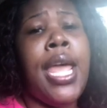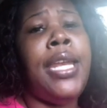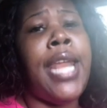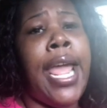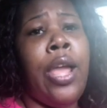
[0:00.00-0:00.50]

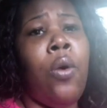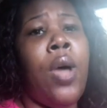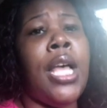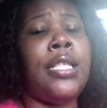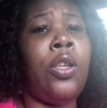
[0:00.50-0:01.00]

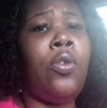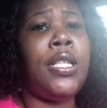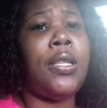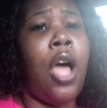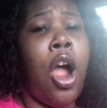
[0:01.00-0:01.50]
Now, as soon
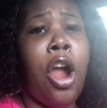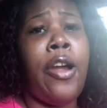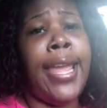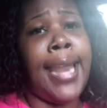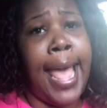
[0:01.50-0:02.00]
as her
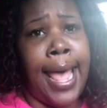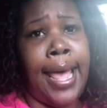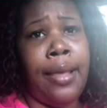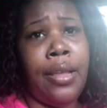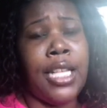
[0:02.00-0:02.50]
and
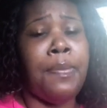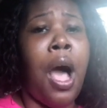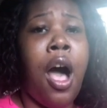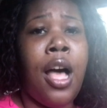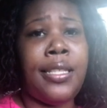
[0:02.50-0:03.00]
I, because my
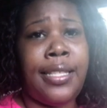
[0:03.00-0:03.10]
aunt